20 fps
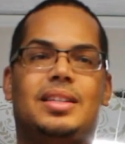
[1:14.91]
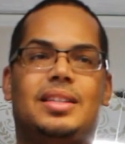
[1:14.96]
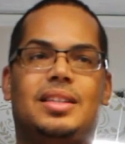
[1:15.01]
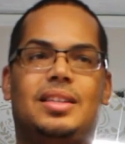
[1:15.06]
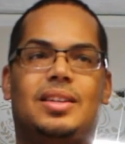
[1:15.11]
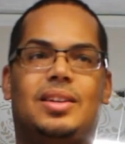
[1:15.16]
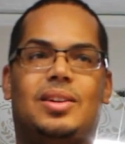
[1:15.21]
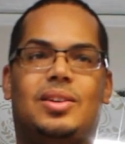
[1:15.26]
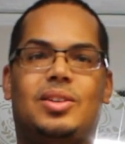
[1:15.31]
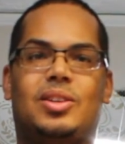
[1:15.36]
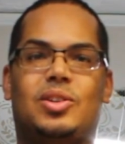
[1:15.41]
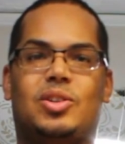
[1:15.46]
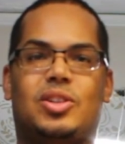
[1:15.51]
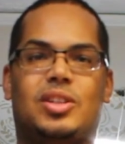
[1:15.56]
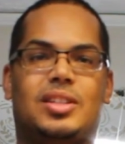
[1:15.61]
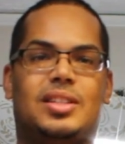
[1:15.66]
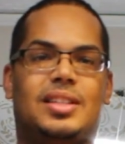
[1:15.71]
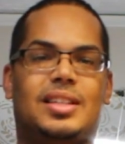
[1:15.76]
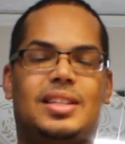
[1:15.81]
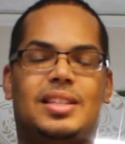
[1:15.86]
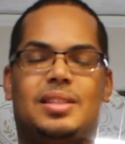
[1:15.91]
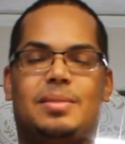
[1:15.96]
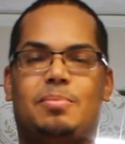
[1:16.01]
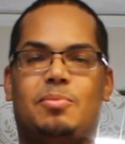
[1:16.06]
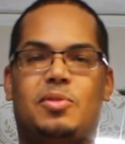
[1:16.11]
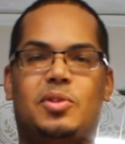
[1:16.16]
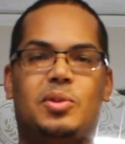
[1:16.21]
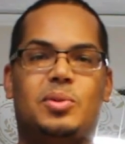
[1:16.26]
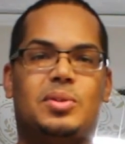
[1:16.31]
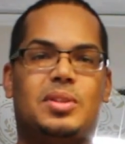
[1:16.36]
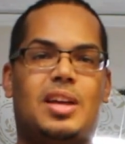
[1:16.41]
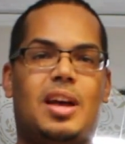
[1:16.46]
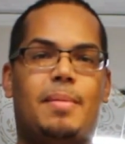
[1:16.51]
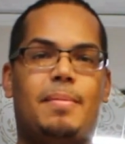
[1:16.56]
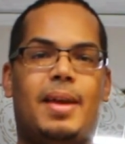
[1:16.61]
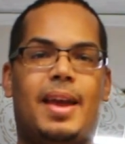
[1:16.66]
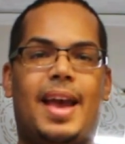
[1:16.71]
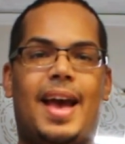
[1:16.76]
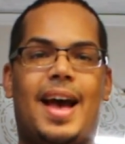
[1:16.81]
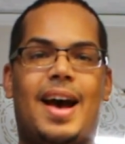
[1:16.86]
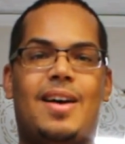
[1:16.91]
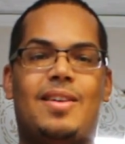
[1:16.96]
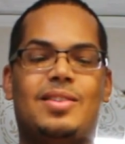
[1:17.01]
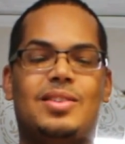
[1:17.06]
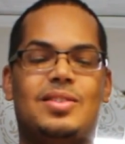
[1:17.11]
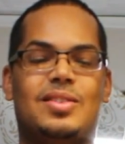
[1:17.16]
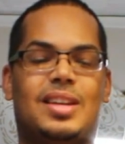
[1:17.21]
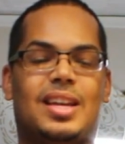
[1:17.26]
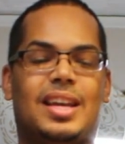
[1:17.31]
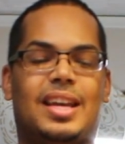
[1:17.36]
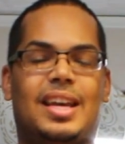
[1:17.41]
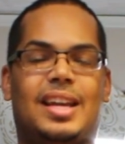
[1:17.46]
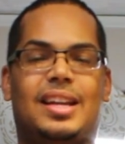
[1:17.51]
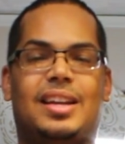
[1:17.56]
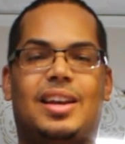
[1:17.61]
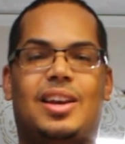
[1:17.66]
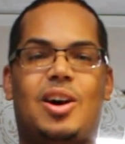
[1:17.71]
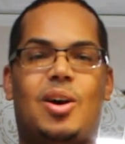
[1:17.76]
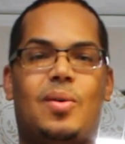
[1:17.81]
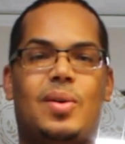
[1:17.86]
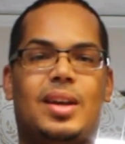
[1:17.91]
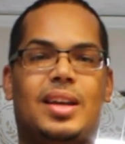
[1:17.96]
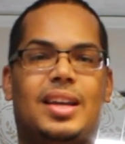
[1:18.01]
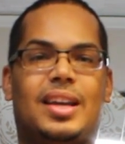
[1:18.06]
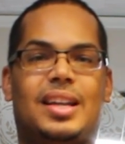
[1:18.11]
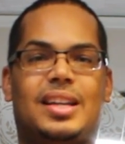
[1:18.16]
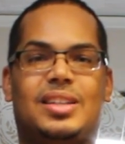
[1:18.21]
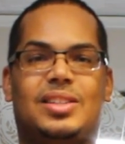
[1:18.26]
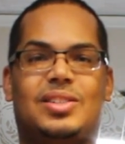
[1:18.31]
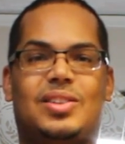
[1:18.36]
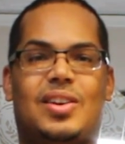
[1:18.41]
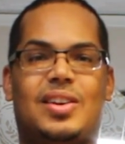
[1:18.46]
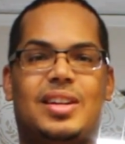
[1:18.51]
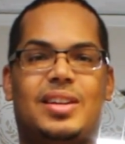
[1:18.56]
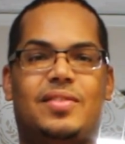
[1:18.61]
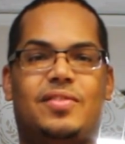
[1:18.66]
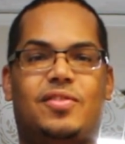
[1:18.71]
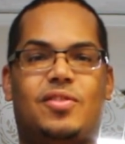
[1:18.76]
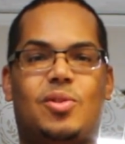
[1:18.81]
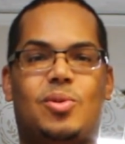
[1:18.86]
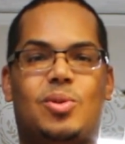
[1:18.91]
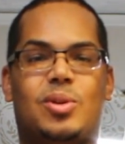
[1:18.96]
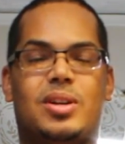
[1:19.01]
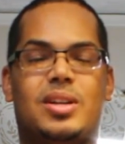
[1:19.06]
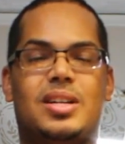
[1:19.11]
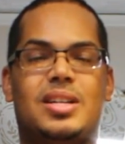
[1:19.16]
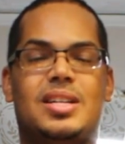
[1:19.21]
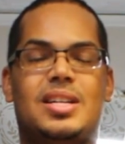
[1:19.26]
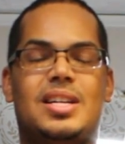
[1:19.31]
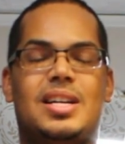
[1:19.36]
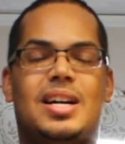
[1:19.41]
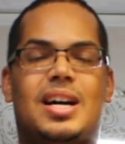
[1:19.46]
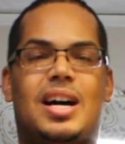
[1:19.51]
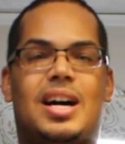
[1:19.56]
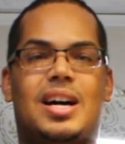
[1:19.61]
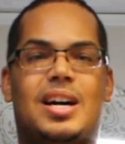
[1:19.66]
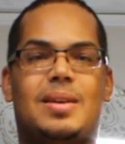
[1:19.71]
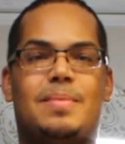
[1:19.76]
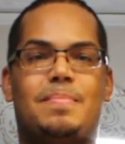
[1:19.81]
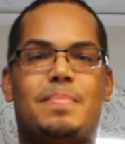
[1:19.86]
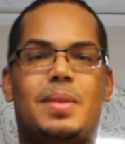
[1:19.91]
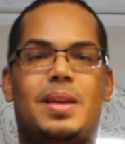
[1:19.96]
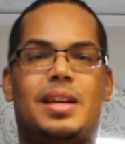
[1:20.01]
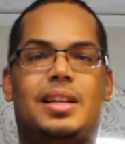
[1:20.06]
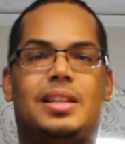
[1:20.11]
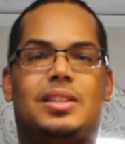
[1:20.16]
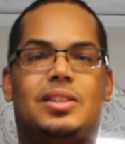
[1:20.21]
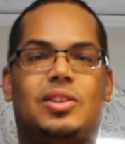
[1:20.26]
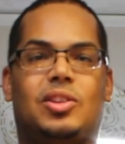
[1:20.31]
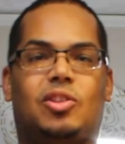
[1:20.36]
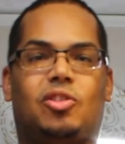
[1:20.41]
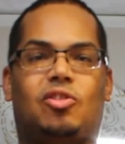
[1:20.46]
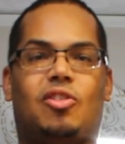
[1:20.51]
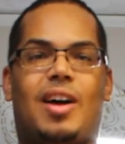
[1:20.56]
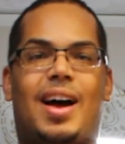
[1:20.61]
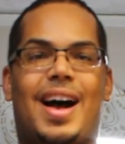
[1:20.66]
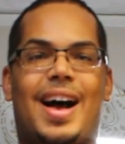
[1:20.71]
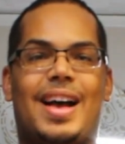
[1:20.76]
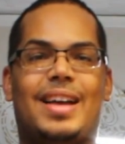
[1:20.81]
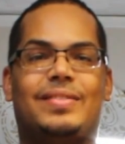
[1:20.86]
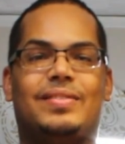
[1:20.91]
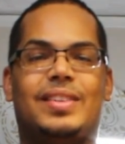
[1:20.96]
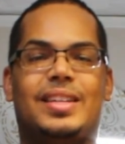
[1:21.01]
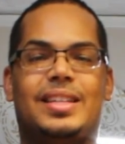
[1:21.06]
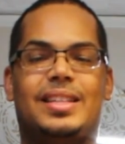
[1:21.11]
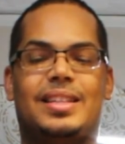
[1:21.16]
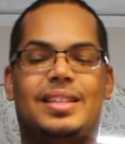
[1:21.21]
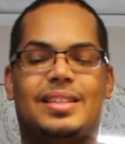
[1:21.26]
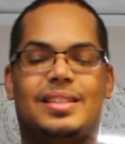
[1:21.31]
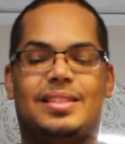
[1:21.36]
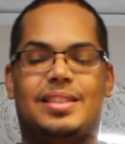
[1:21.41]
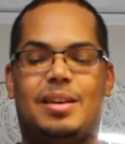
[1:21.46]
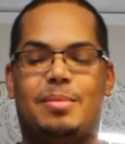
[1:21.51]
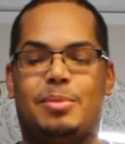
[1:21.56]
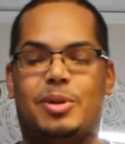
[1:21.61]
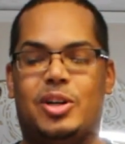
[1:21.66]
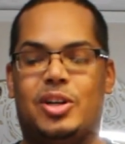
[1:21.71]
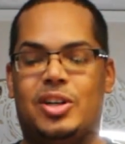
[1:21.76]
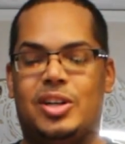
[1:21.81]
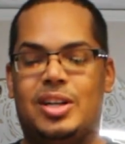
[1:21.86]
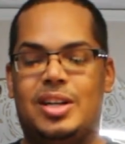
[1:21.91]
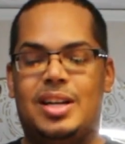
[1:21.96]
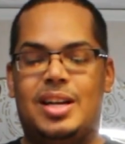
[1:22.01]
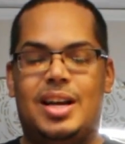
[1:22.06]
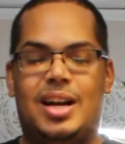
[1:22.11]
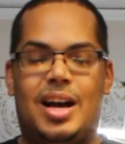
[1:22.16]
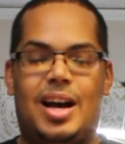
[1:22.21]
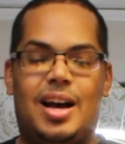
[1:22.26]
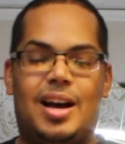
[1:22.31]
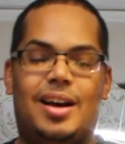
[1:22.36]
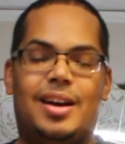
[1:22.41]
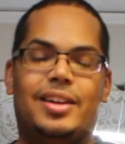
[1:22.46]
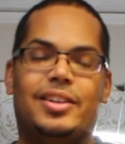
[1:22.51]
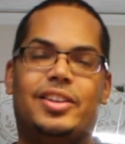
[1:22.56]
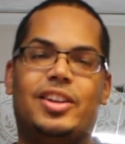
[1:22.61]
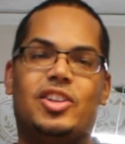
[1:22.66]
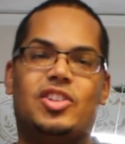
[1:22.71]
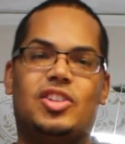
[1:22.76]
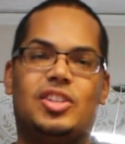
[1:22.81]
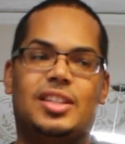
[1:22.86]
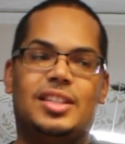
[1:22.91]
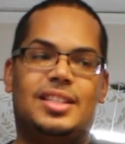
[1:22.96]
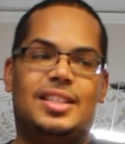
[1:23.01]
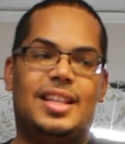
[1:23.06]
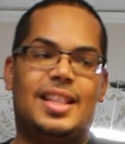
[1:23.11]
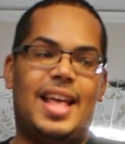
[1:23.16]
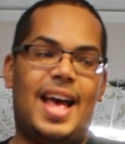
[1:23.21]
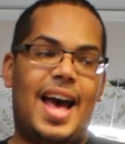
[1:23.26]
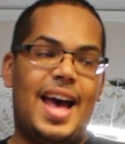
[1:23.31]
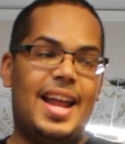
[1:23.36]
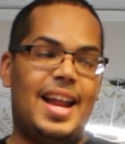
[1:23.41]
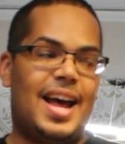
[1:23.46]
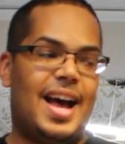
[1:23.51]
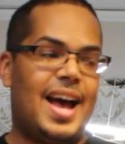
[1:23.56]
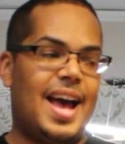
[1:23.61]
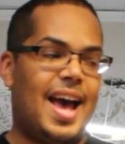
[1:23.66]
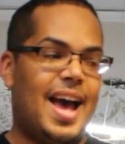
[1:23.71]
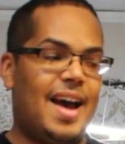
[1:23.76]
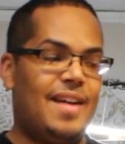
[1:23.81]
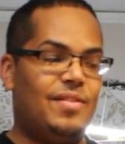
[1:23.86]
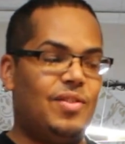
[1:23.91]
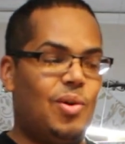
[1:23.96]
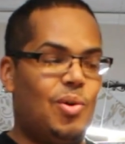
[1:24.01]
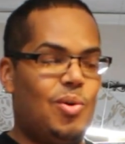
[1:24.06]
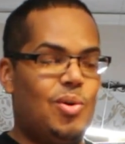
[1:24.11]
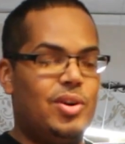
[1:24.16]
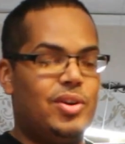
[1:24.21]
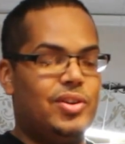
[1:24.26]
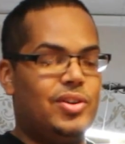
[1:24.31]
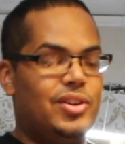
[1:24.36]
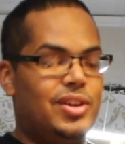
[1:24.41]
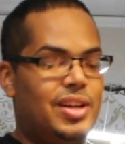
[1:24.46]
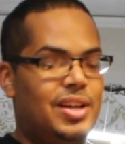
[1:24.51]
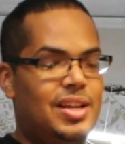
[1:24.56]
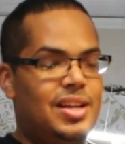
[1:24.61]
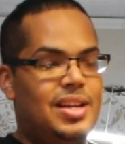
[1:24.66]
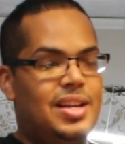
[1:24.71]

you should see some roots coming out. You can get it going, get it started for it to thrive in the summer. Additionally to that, I have ordered